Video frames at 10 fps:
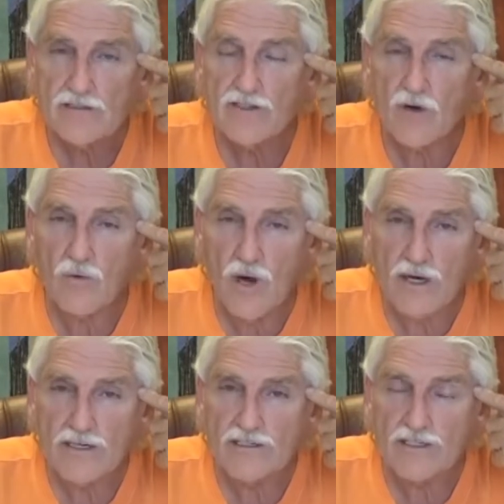So
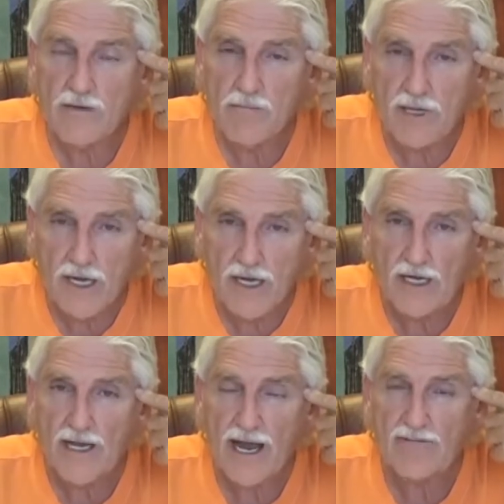what does the
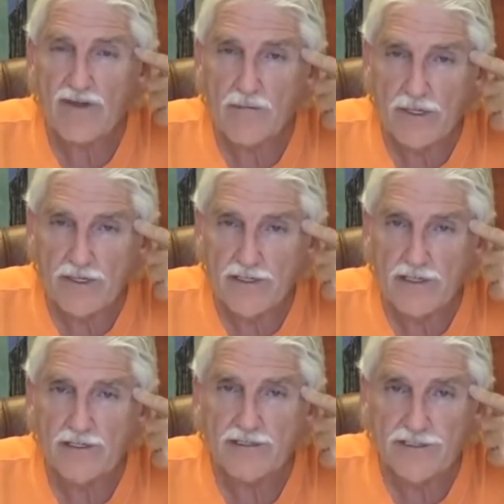blood have the
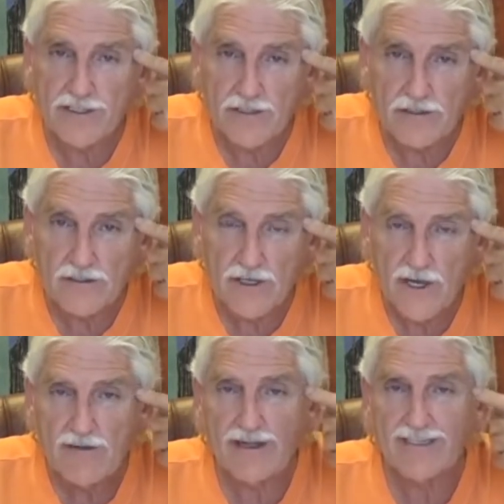ability to steal
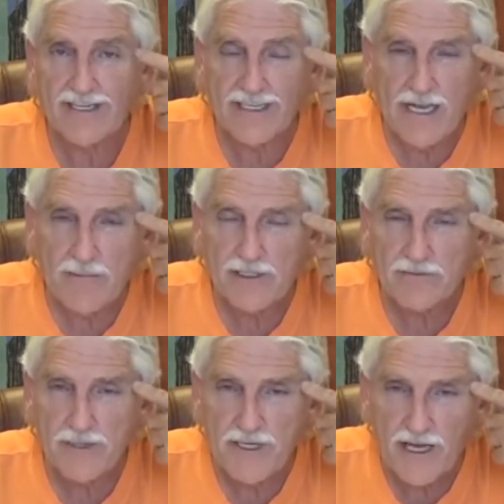that can keep
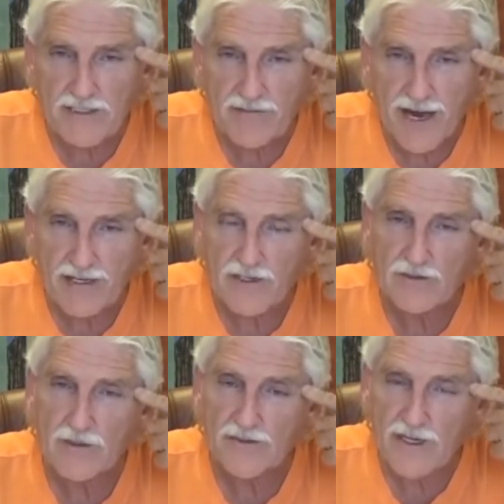its pH
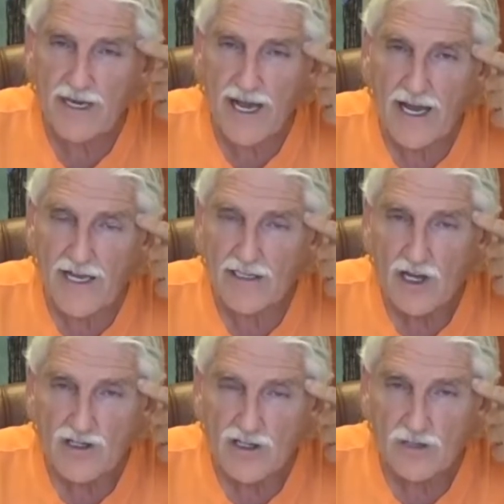factors within a
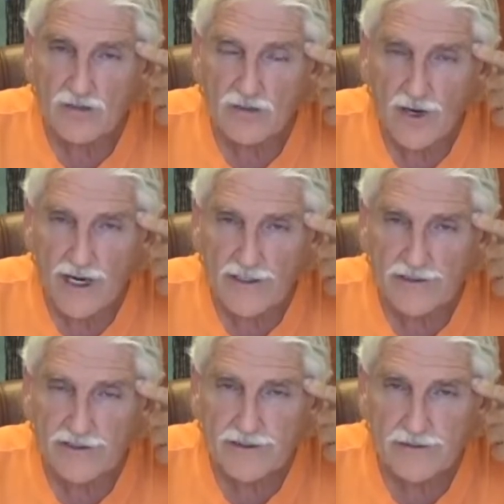certain
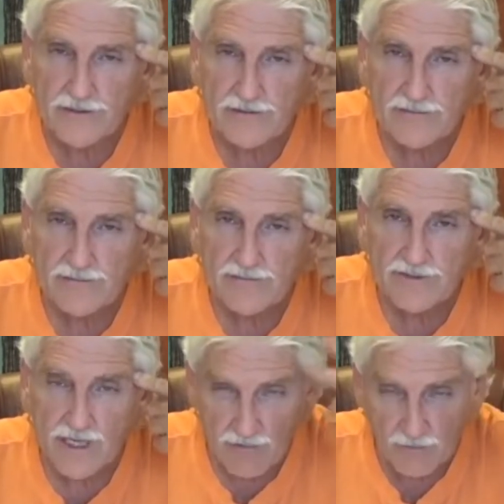range?
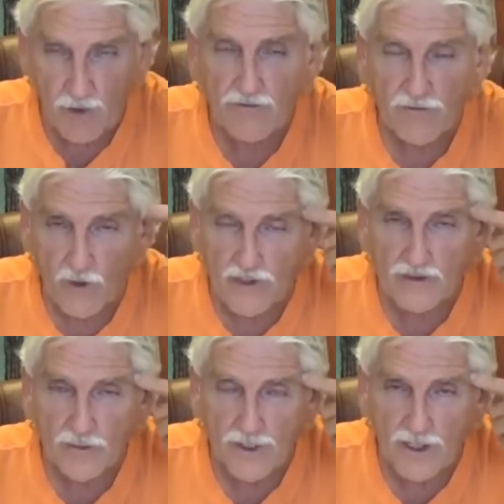7.4,
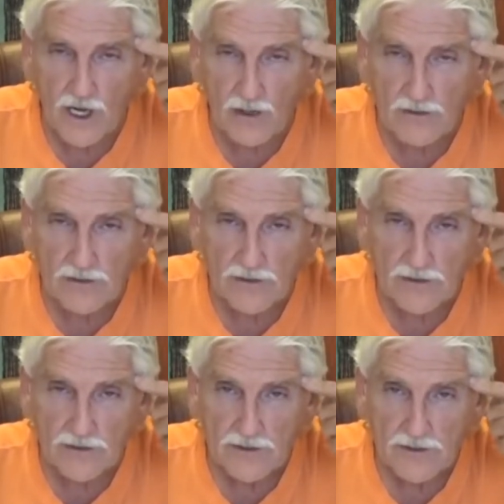as we know.
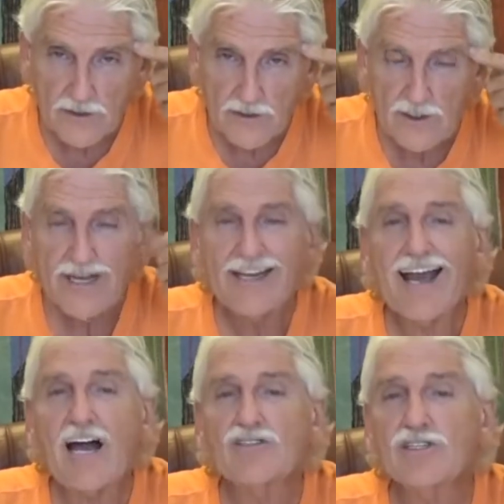
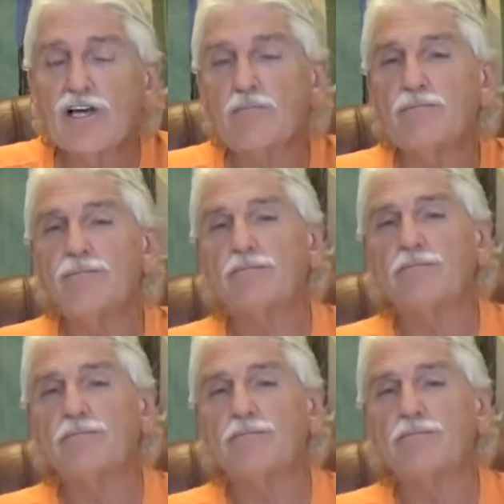Calcium.